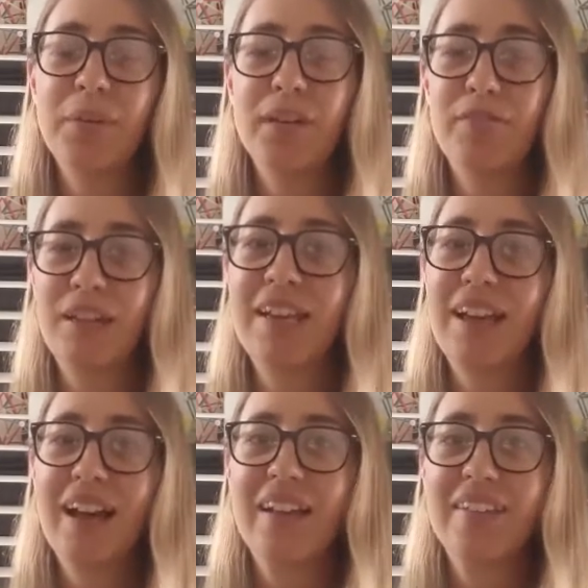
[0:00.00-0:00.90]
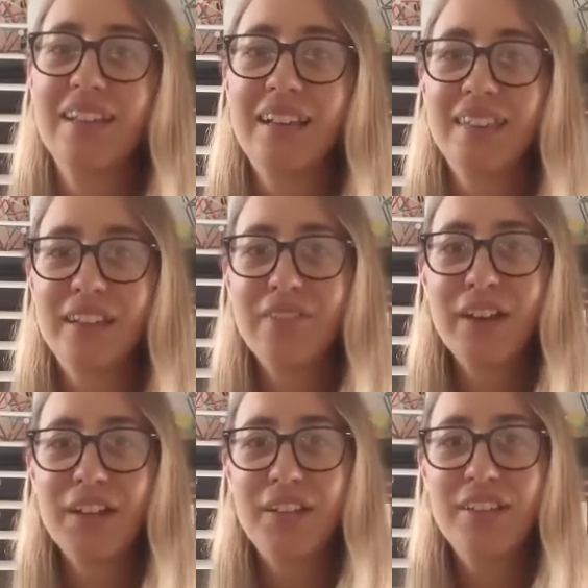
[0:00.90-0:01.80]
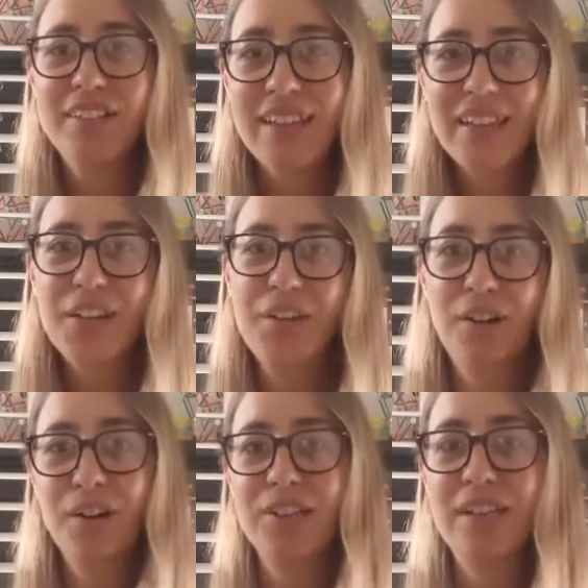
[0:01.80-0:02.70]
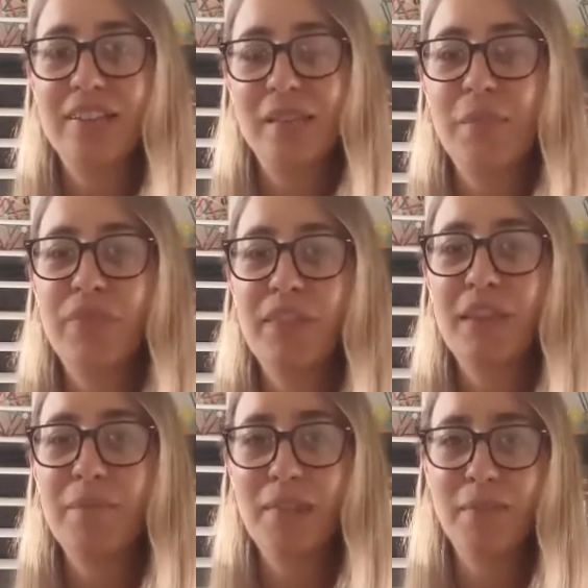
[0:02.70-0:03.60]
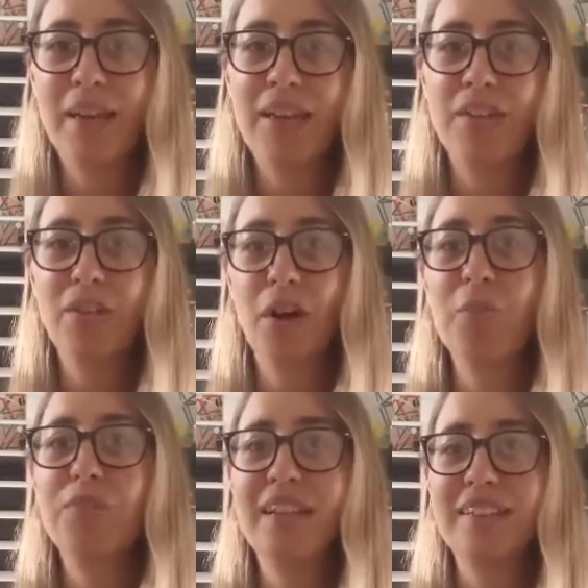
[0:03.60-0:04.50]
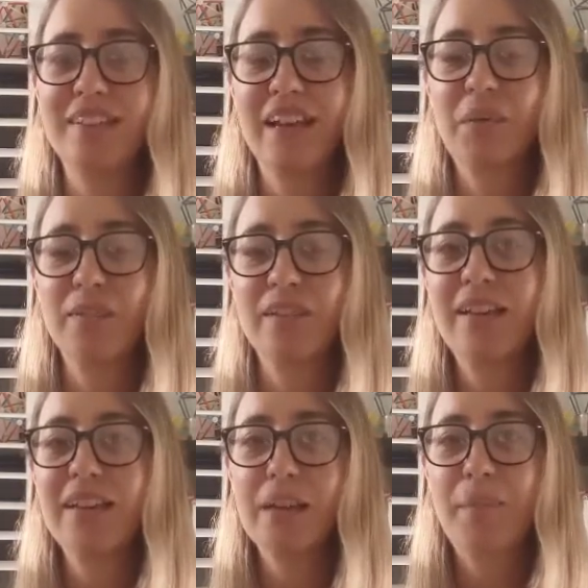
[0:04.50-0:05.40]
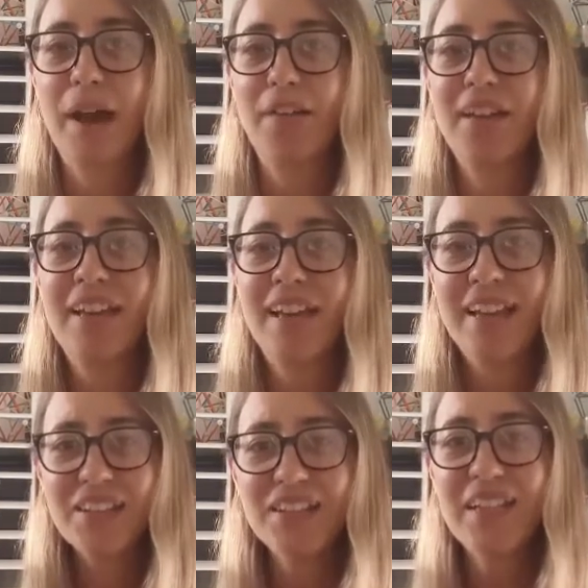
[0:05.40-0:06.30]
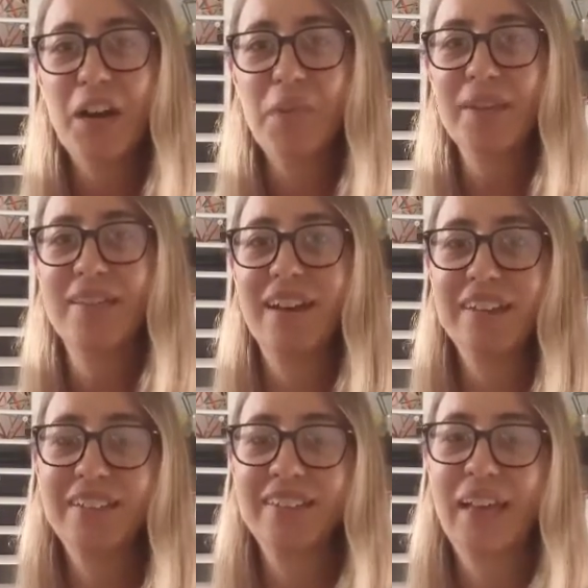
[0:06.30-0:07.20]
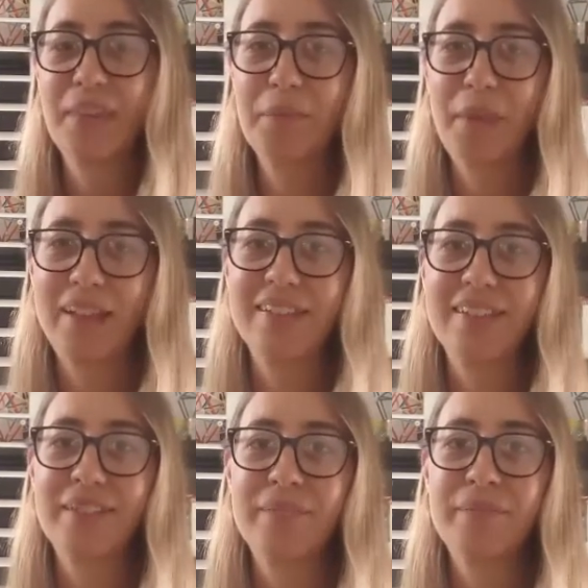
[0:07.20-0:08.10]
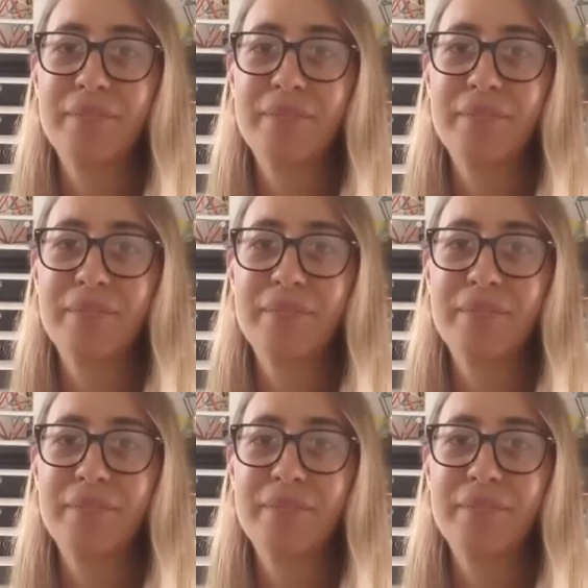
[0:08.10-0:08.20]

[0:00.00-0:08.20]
when I realised that if I could knit and crochet some of the mathematical objects that I was learning about, it actually helped me to understand them better.